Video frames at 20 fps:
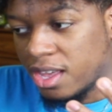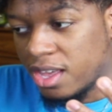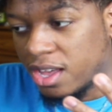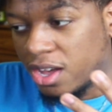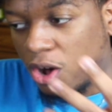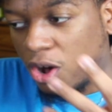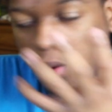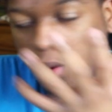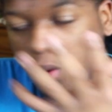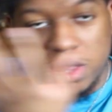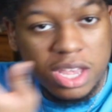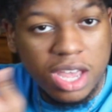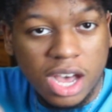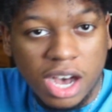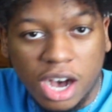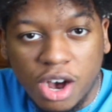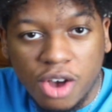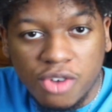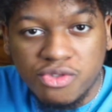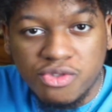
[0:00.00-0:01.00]
only a
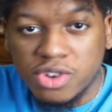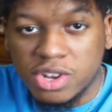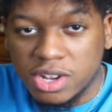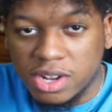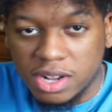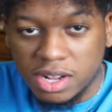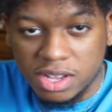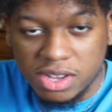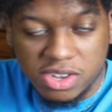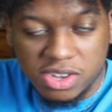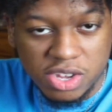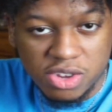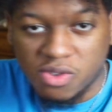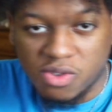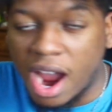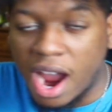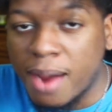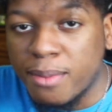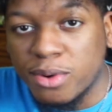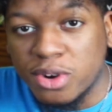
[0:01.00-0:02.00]
hundred
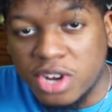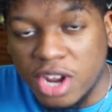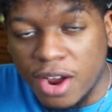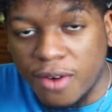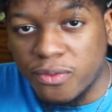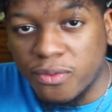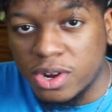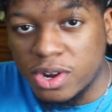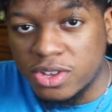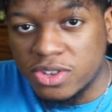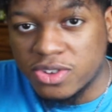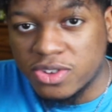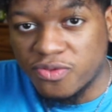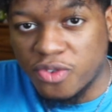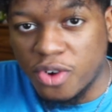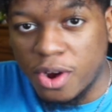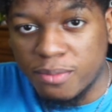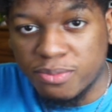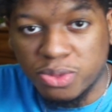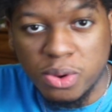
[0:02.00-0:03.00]
subscriber difference
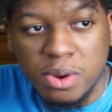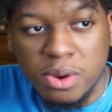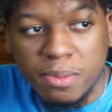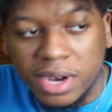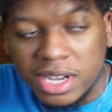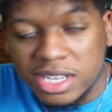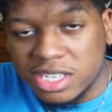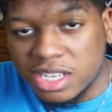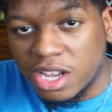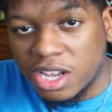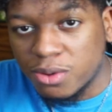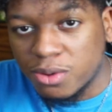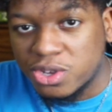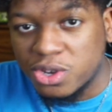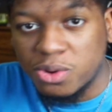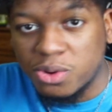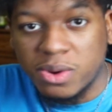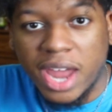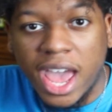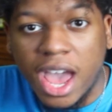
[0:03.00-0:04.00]
from three months ago
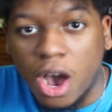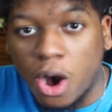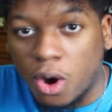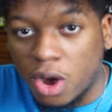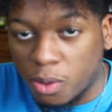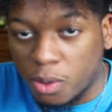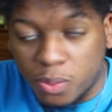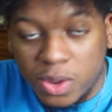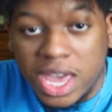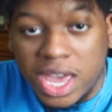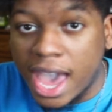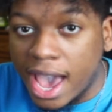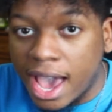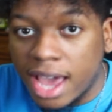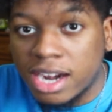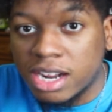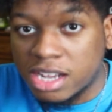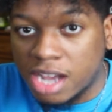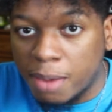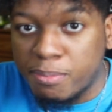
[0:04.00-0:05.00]
till now. And we
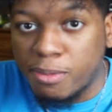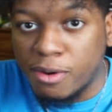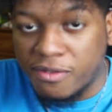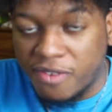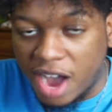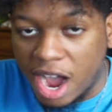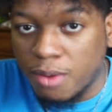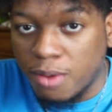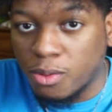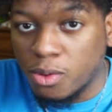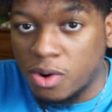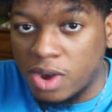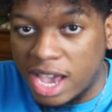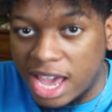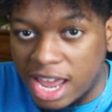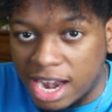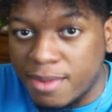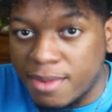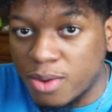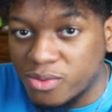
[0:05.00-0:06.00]
had a couple viral
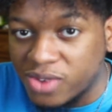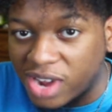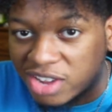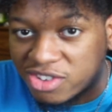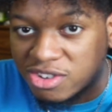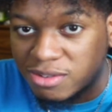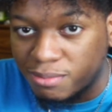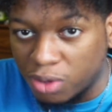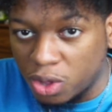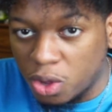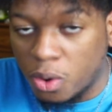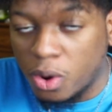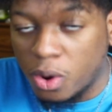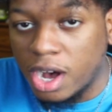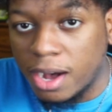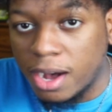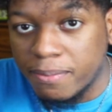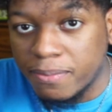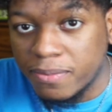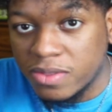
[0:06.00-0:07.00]
anime reactions blow
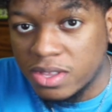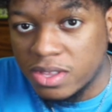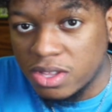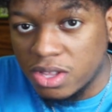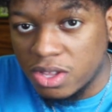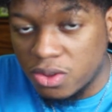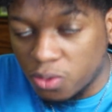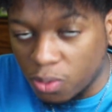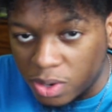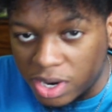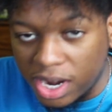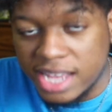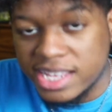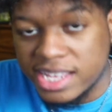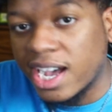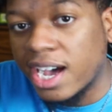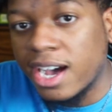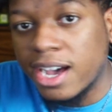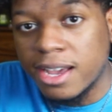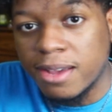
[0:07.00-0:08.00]
up during that
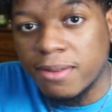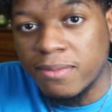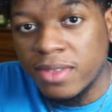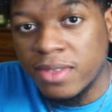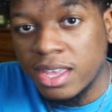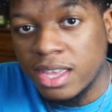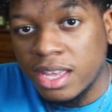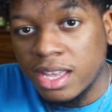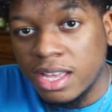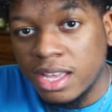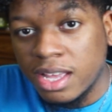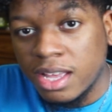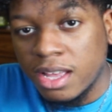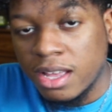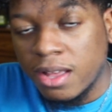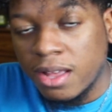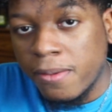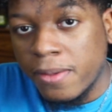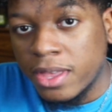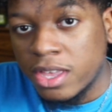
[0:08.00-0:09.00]
time.
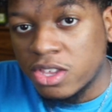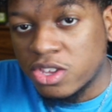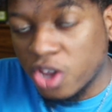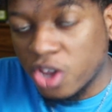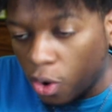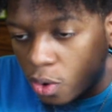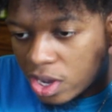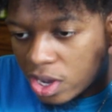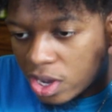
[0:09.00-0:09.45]
So it's